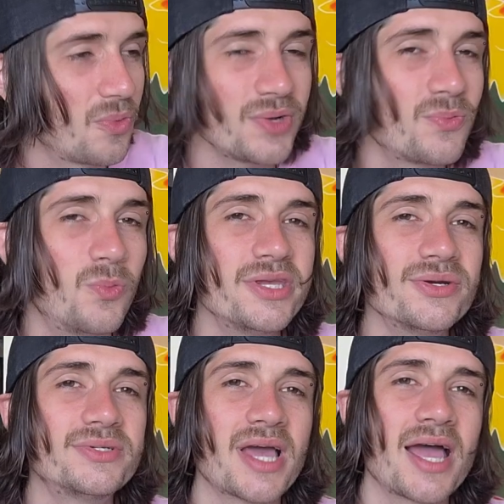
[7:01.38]
what a
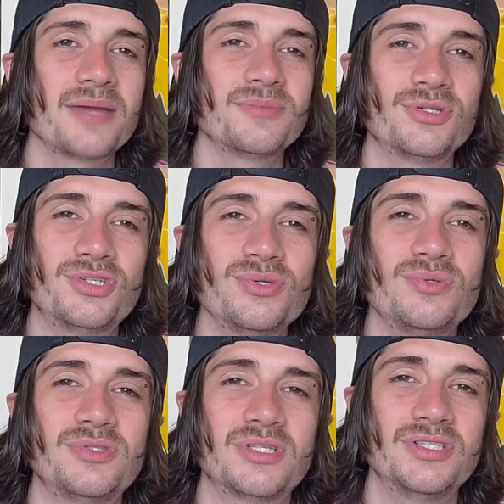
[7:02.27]
weird time to
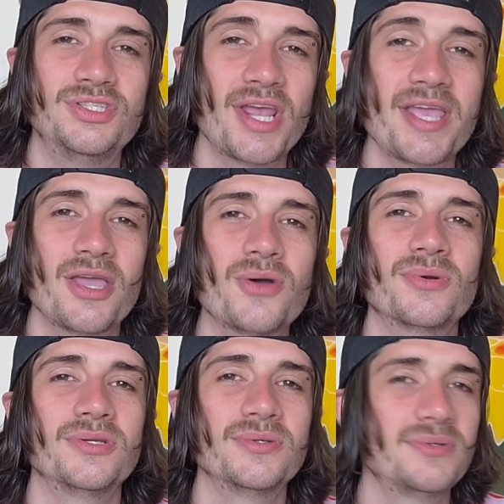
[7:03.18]
choose to J.O.,
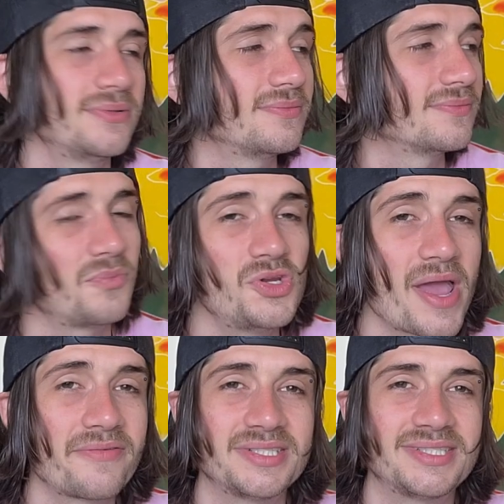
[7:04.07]
dude. When you
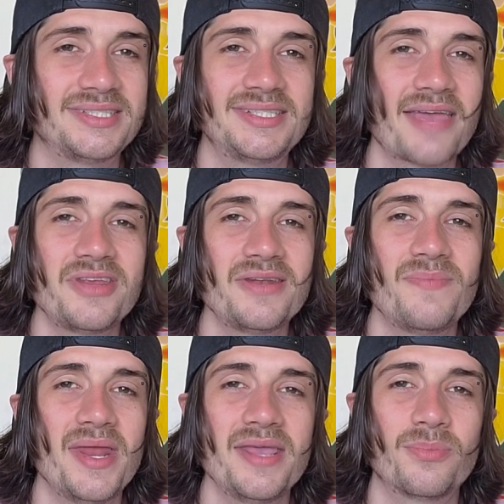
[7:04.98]
have a
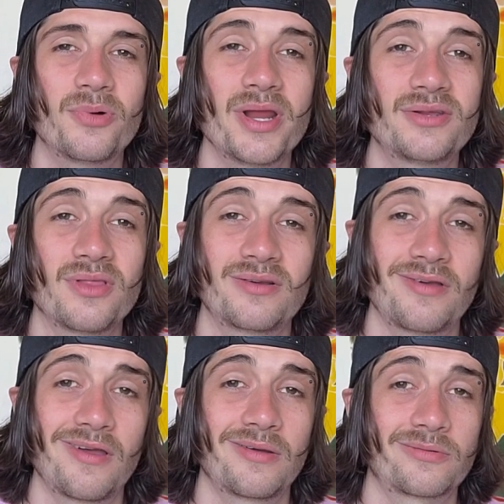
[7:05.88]
7-minute break, you're like,
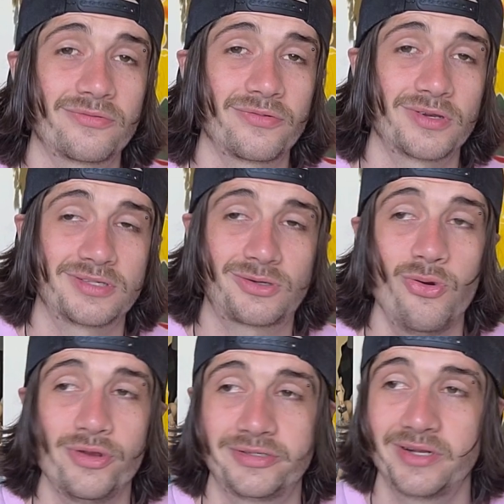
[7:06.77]
oh, I can fucking
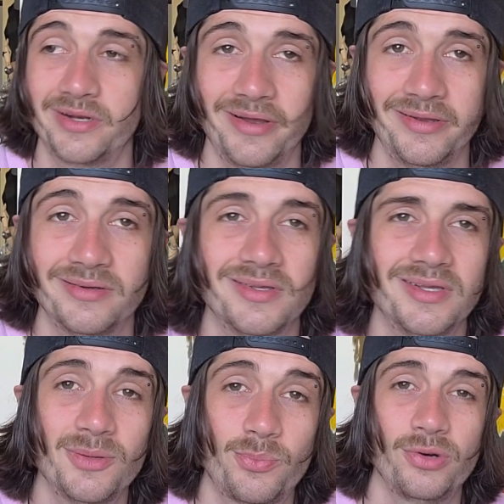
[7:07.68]
squeeze in a nut.
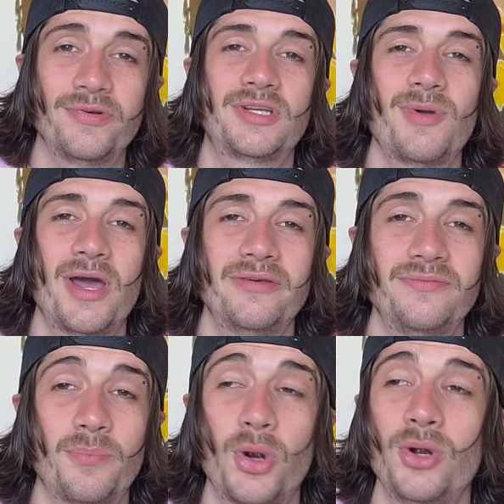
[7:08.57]
Perfect amount
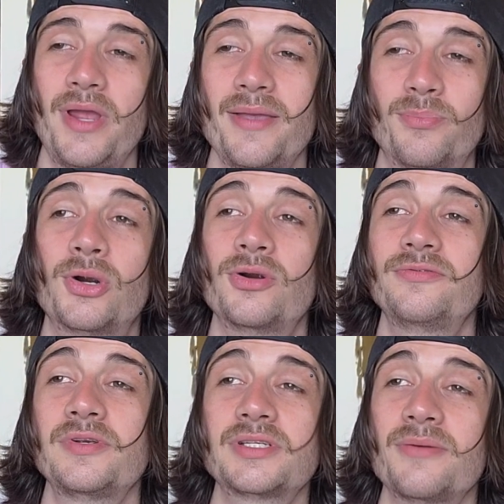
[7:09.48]

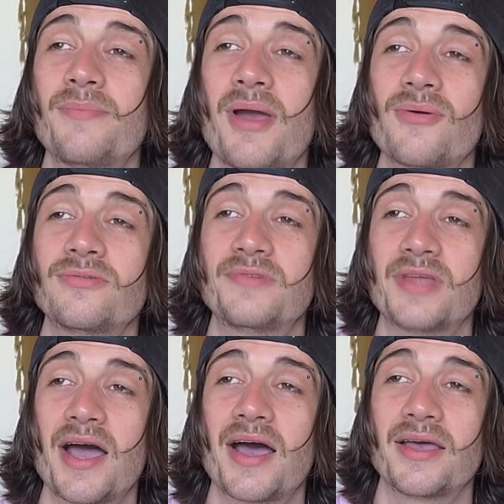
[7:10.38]
of
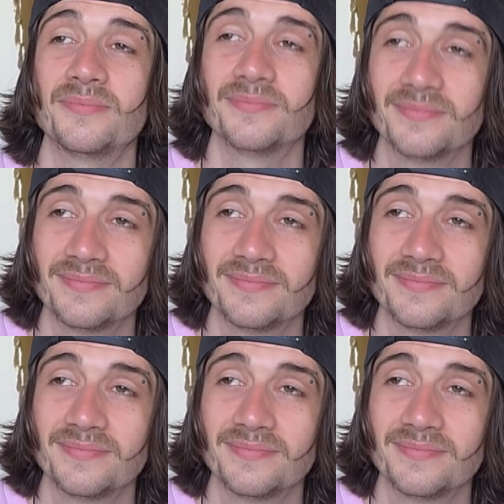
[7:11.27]
time.